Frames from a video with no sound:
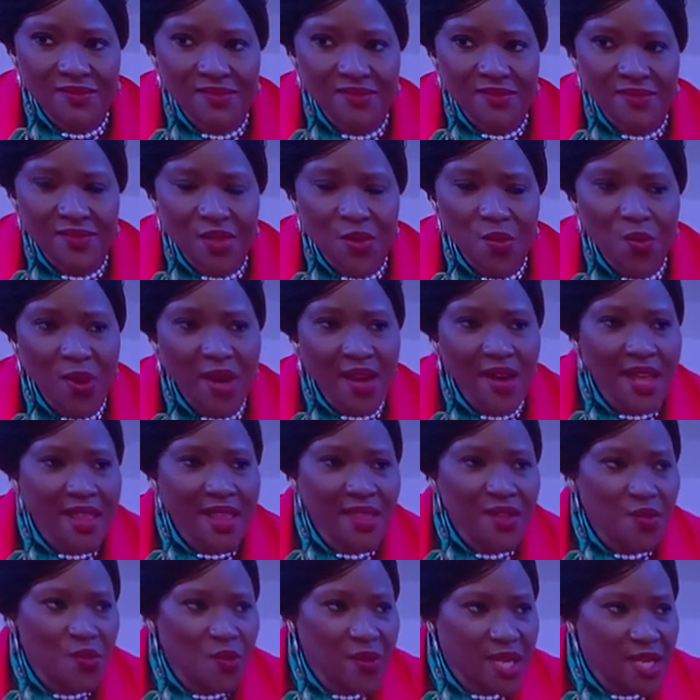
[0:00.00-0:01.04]
Where are
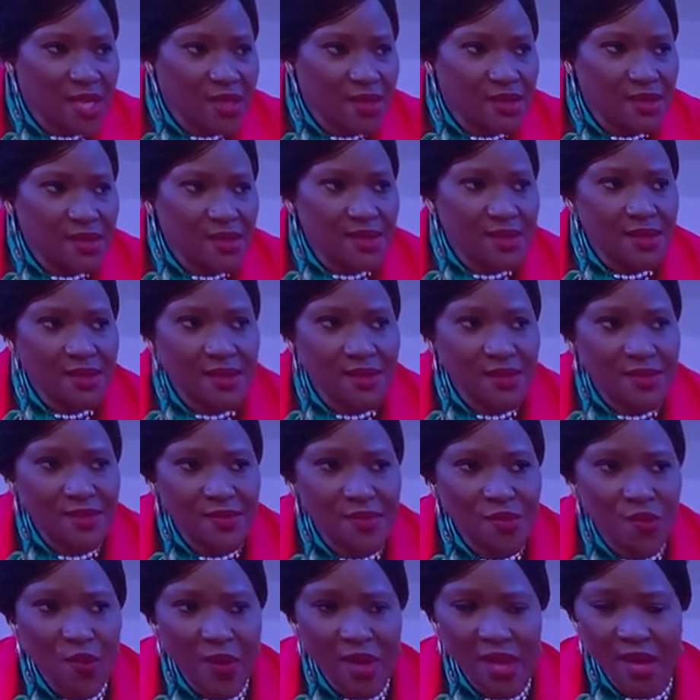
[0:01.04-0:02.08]
the wins?
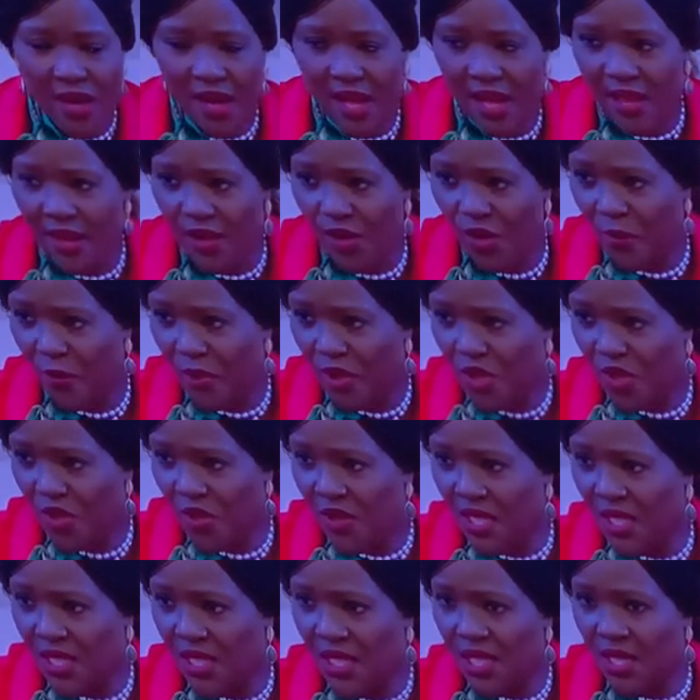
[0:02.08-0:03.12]
Where are the
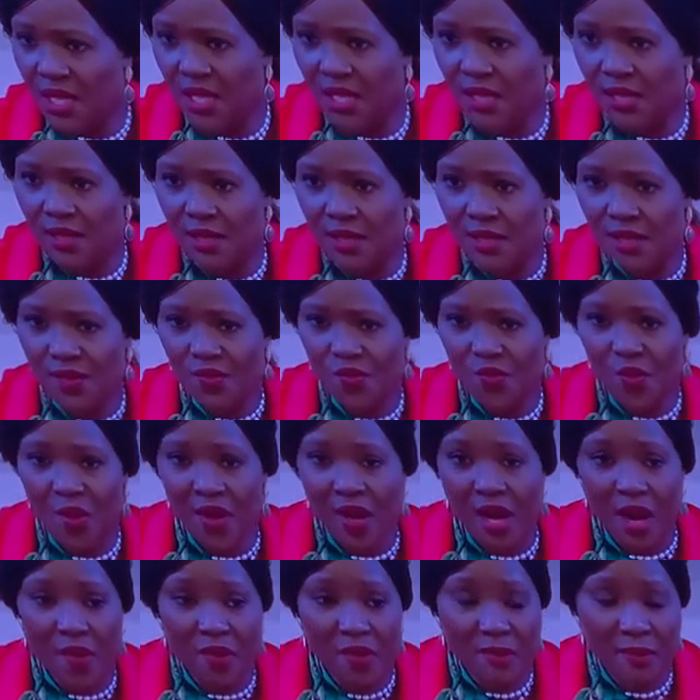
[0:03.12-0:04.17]
opportunities? Where
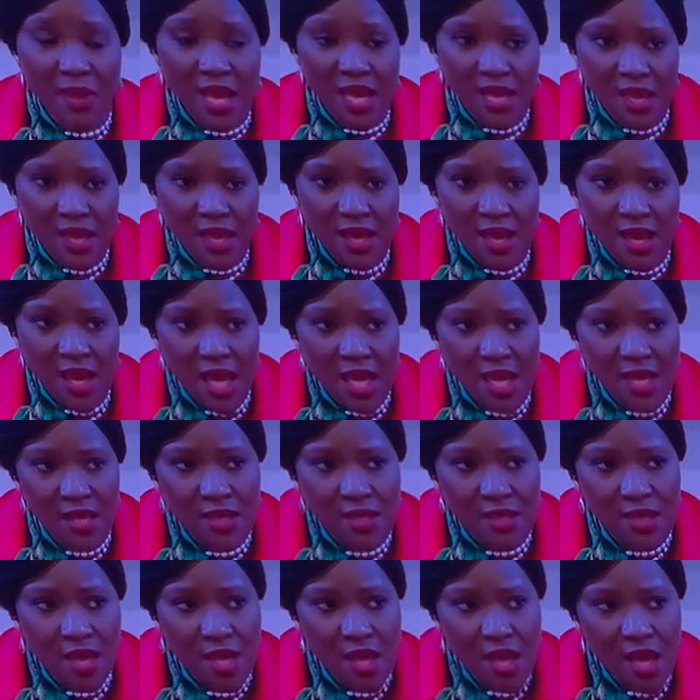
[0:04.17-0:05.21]
are we making gains?